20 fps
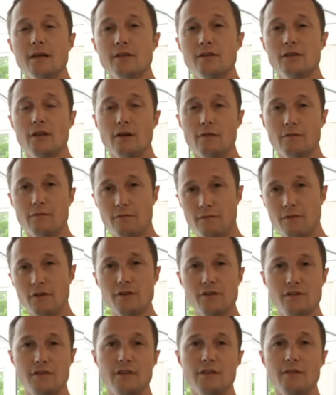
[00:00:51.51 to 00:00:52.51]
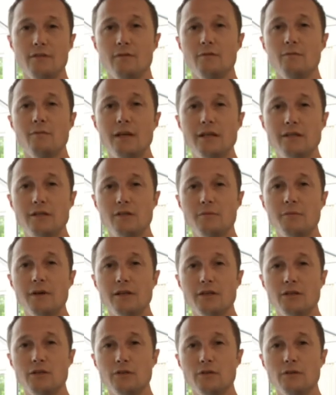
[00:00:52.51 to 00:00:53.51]
So first thing to
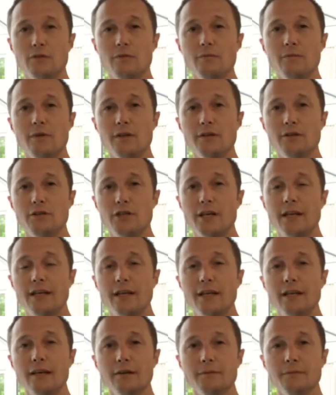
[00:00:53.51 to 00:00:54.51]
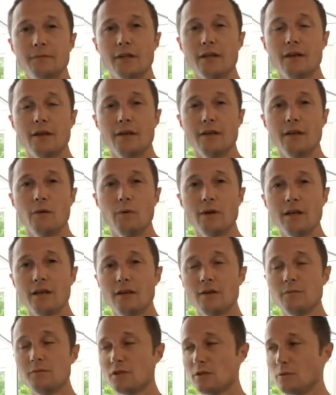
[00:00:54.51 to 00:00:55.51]
make sure and check out. Now when
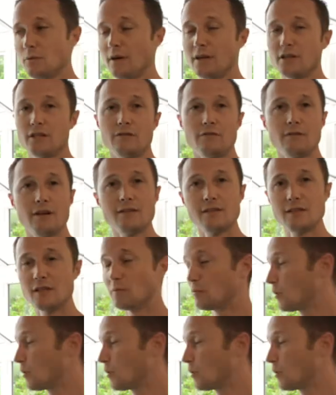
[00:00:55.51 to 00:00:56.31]
it comes to actually renting your